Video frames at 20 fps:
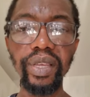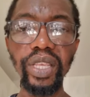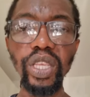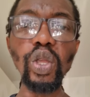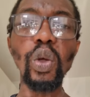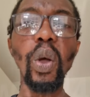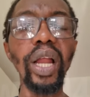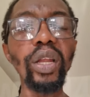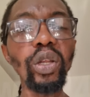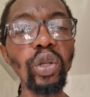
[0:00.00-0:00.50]

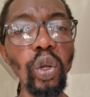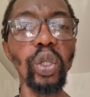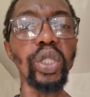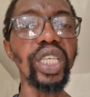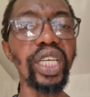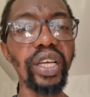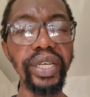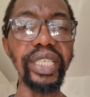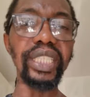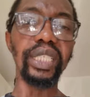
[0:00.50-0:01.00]
You are
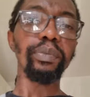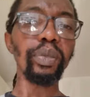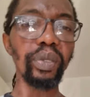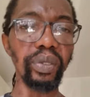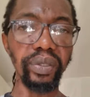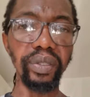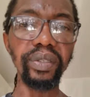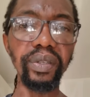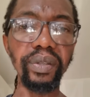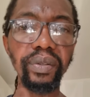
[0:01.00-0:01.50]
not
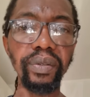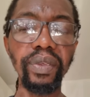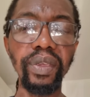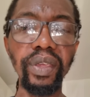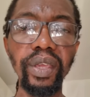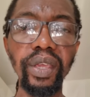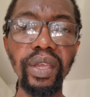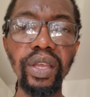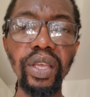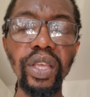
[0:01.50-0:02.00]
credible.
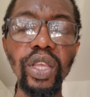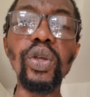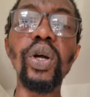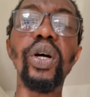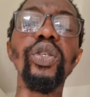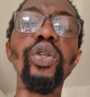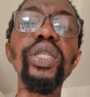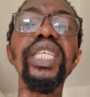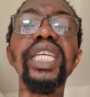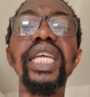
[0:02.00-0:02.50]
You
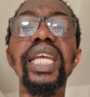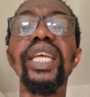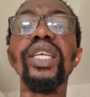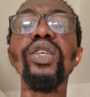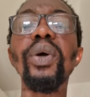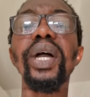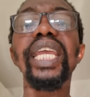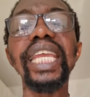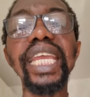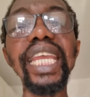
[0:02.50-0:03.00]
are
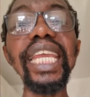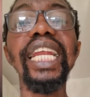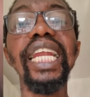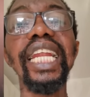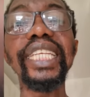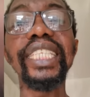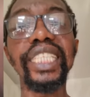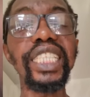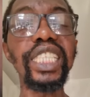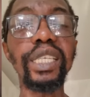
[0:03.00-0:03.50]

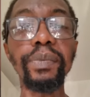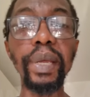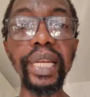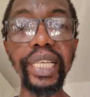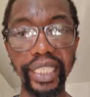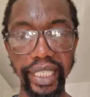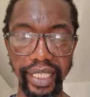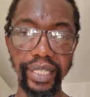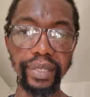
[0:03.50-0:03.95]
illegitimate.